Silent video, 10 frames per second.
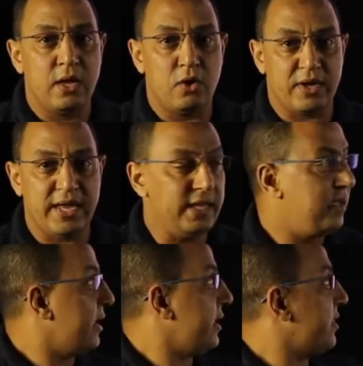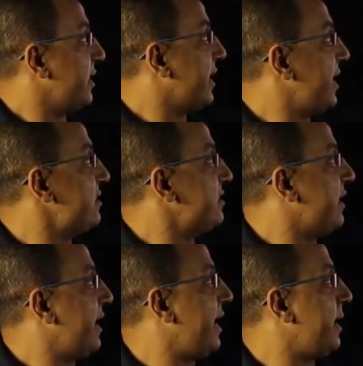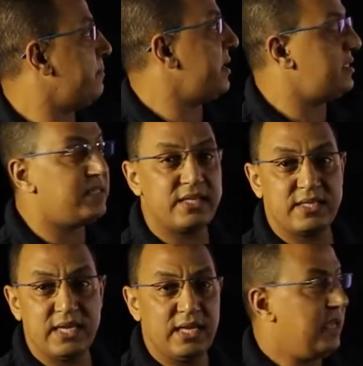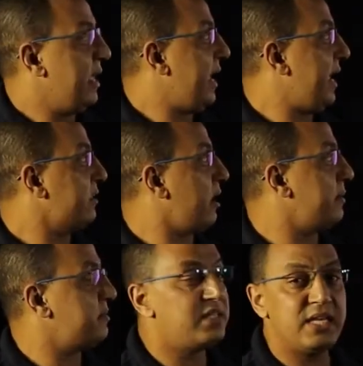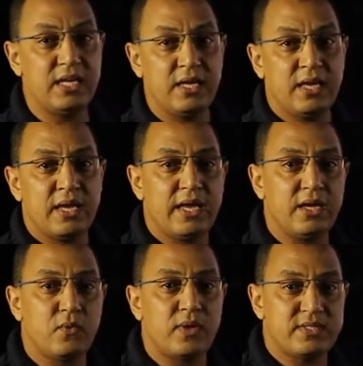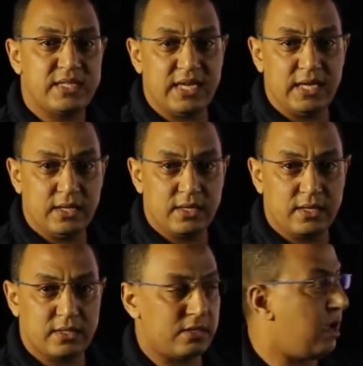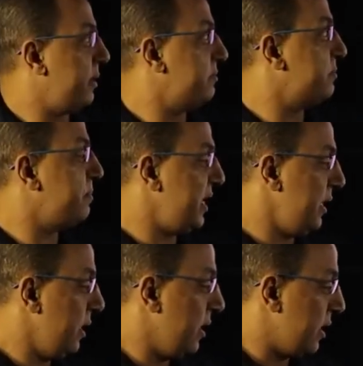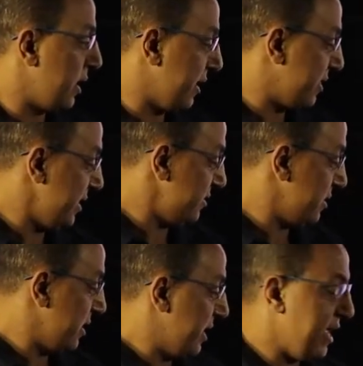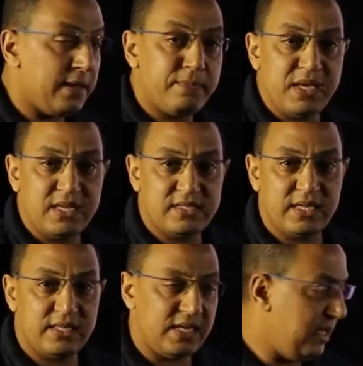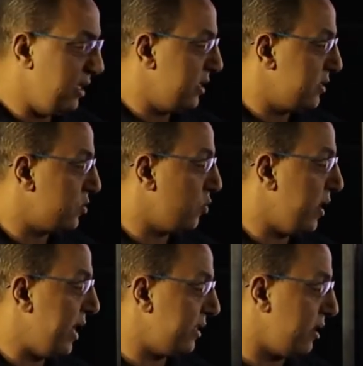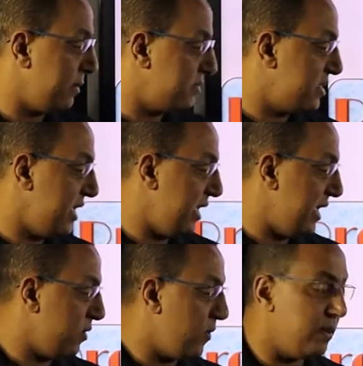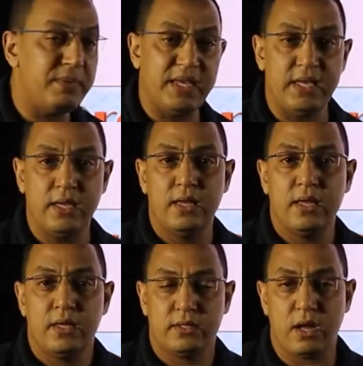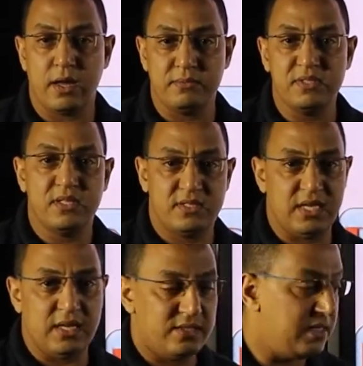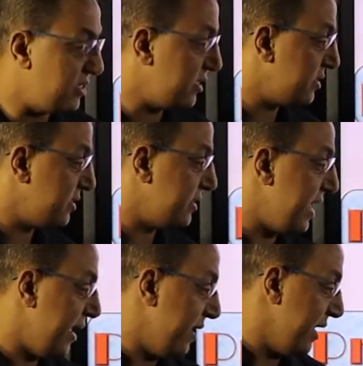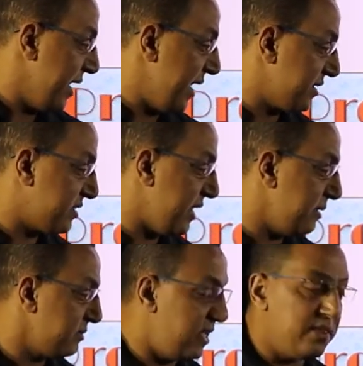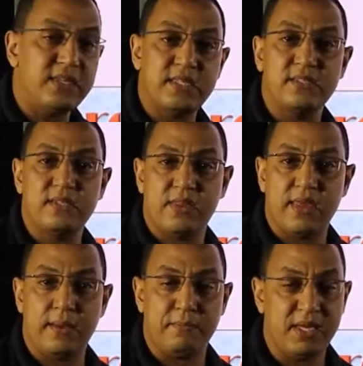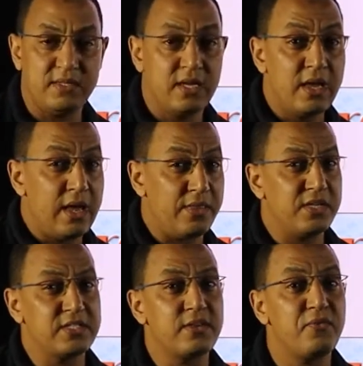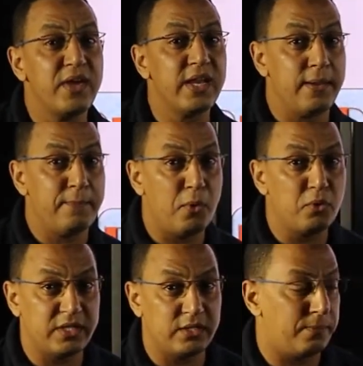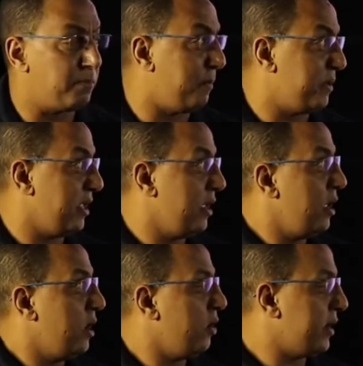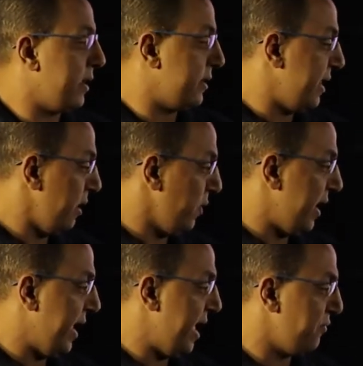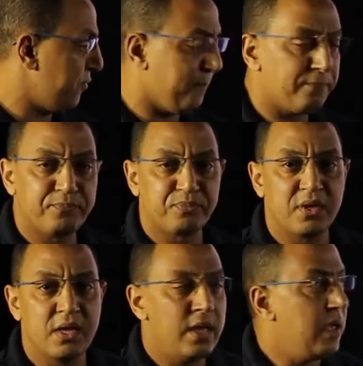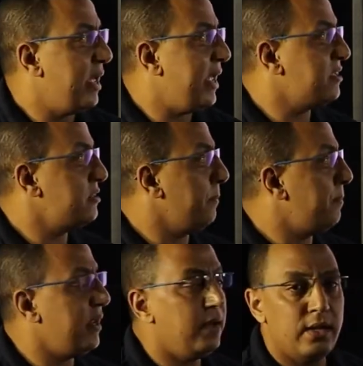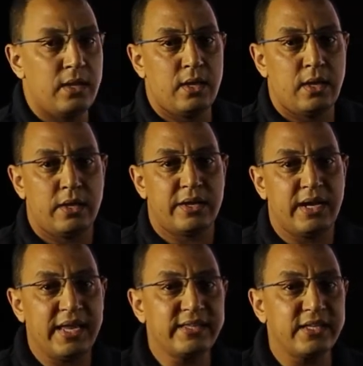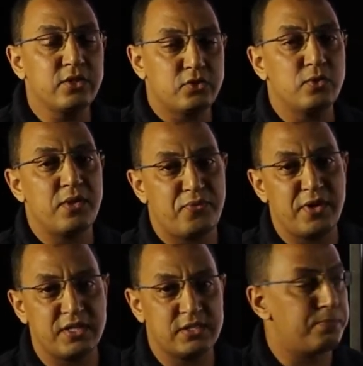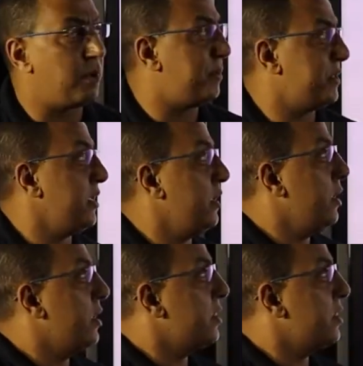Okay, in that case, A, B, C, D, A times D equals C times B, like this, A, B, C, D. So A times D equal B times C. This is the extremes and this is the means, and this is a very important property. Okay, now I have example related to the first property.